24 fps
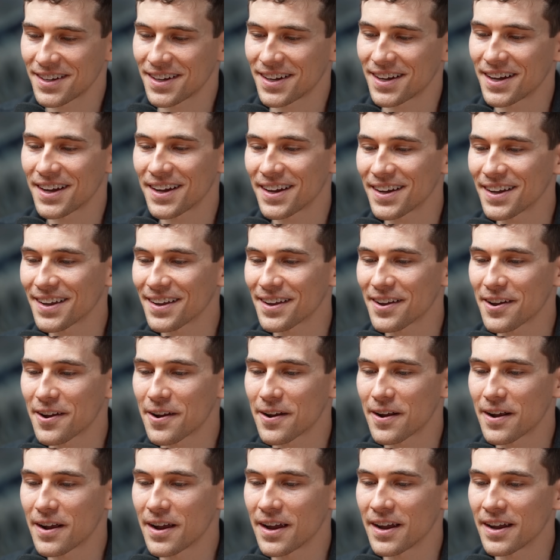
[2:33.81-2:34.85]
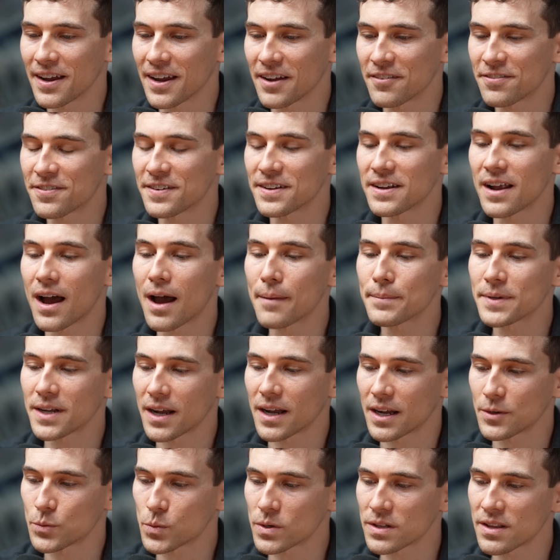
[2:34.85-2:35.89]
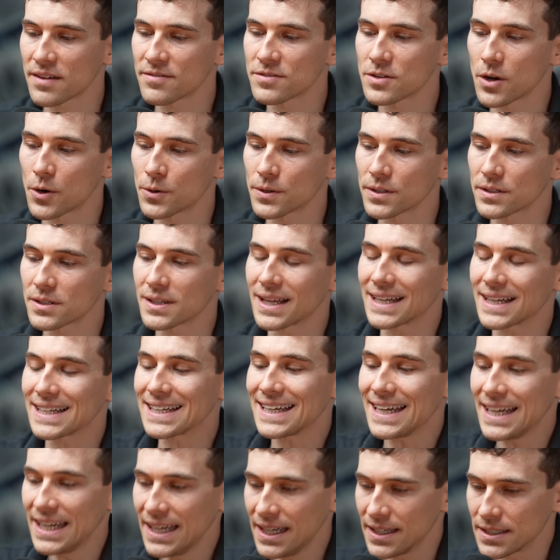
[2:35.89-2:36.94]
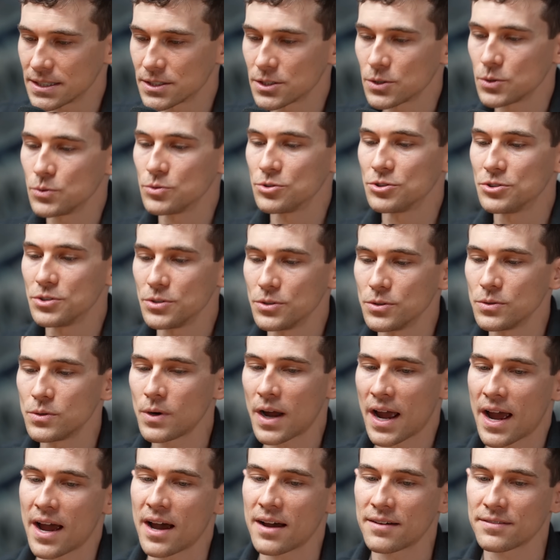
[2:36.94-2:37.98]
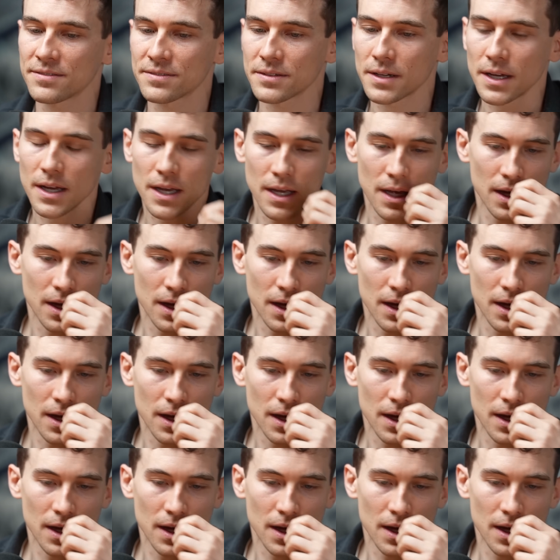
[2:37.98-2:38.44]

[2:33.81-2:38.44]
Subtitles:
a phenomenon where they've noticed that kids who do have